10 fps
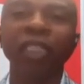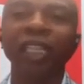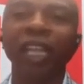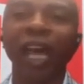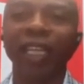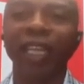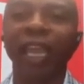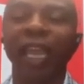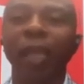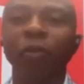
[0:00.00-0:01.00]
miss a lot of
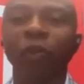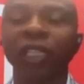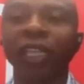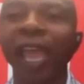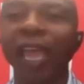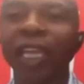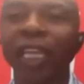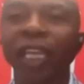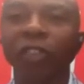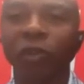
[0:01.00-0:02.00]
games with
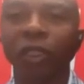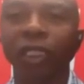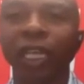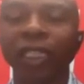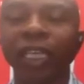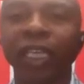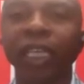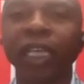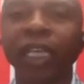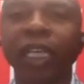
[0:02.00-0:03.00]
nagging injuries. And I
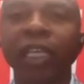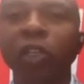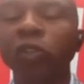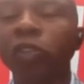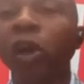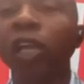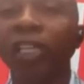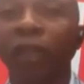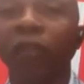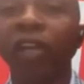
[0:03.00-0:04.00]
think you
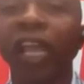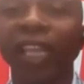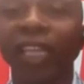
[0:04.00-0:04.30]
saw a different